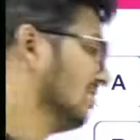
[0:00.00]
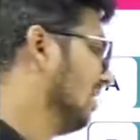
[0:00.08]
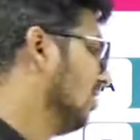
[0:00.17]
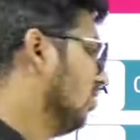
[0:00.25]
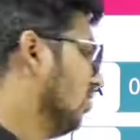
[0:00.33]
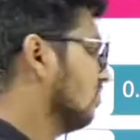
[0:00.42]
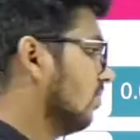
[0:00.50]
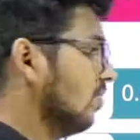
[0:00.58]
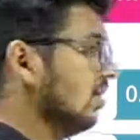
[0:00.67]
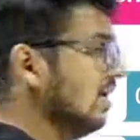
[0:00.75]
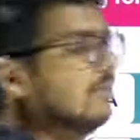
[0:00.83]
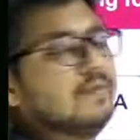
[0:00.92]
SI unit for
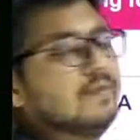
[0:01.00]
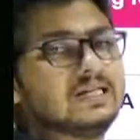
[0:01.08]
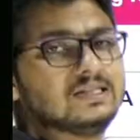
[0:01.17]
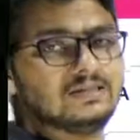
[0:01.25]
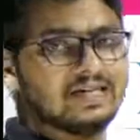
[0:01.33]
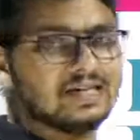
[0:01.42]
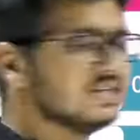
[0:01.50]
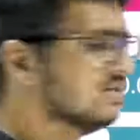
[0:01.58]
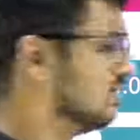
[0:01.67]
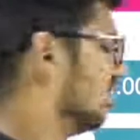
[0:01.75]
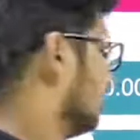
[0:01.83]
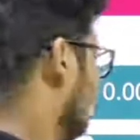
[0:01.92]
time period is
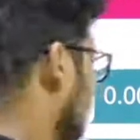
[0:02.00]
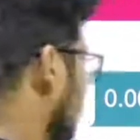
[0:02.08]
seconds.